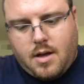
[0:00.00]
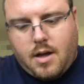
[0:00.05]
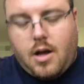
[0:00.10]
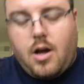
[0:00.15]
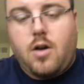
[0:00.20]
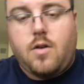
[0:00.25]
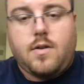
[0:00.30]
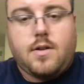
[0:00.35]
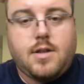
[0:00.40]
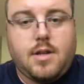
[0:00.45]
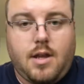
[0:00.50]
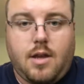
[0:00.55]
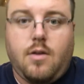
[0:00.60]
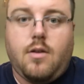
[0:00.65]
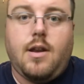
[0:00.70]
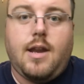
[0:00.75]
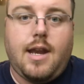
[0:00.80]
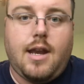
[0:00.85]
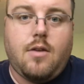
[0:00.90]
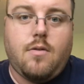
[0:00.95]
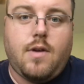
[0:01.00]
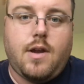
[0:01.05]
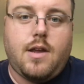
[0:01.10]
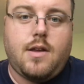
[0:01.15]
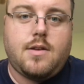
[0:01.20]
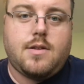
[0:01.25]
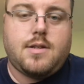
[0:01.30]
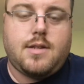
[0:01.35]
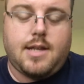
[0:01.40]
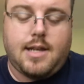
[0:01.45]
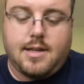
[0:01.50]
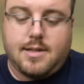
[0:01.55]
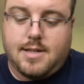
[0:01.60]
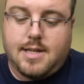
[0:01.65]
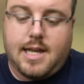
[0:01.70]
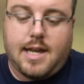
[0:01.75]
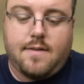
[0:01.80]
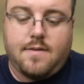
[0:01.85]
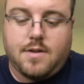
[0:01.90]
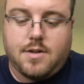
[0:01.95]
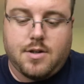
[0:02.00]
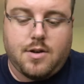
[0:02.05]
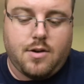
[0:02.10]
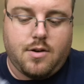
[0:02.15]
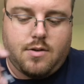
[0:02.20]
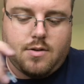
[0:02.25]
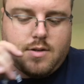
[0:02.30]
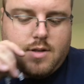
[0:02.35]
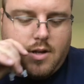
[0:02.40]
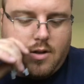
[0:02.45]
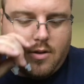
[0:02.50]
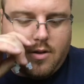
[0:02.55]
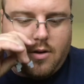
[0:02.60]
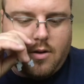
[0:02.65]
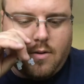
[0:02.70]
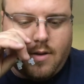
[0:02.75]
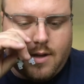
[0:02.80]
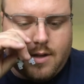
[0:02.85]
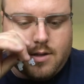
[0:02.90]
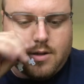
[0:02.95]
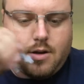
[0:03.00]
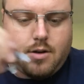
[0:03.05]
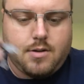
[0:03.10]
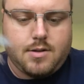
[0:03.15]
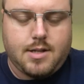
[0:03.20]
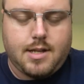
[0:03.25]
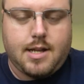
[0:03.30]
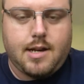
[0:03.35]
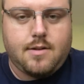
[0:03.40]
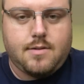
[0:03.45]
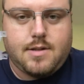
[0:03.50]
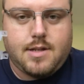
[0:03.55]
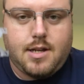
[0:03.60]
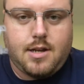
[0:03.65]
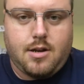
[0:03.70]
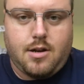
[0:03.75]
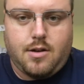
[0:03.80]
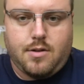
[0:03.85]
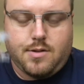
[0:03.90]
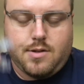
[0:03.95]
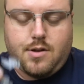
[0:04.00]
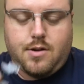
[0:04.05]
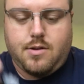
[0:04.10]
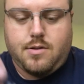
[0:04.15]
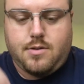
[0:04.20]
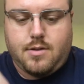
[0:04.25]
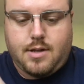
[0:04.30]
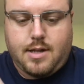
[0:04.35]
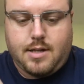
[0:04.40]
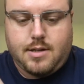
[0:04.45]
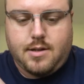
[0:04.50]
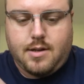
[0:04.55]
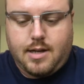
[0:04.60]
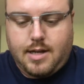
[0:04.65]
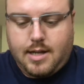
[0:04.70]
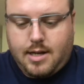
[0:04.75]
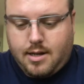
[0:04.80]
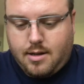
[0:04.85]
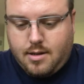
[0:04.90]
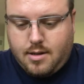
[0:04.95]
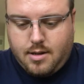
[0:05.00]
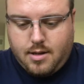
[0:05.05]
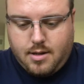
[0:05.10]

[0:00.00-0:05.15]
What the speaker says: Oh, and you need to save the screws. Don't throw away the screws, because they don't send you new screws with these. You gotta